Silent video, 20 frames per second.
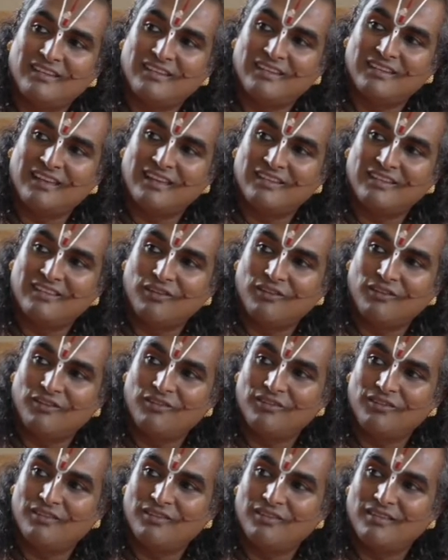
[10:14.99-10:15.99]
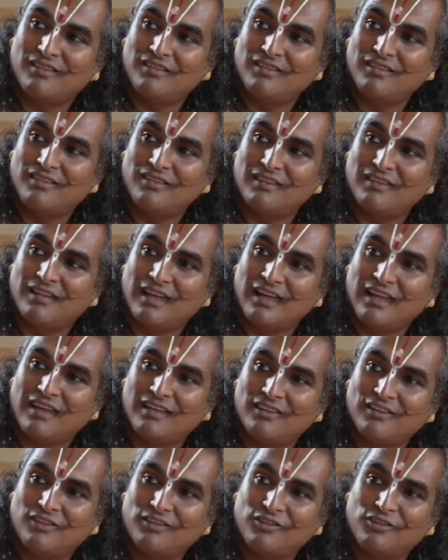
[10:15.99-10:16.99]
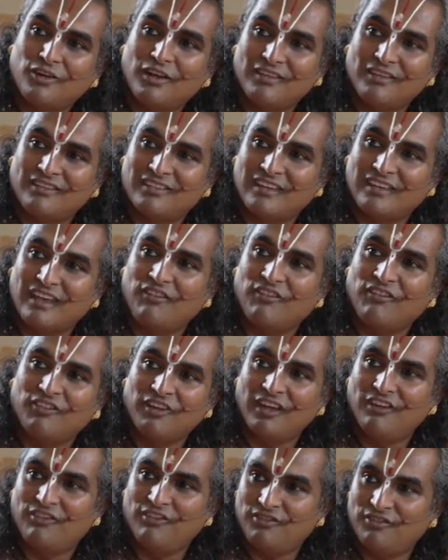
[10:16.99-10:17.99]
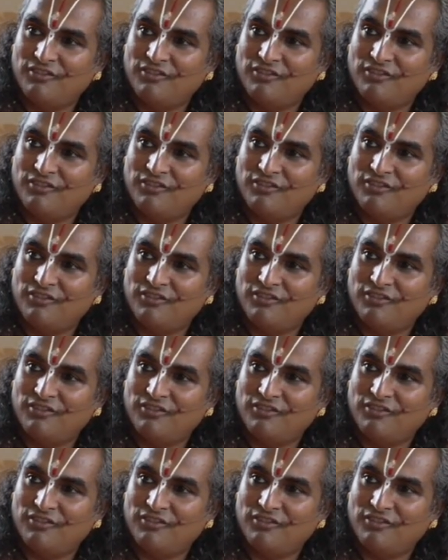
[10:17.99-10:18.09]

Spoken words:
sense of trust and faith.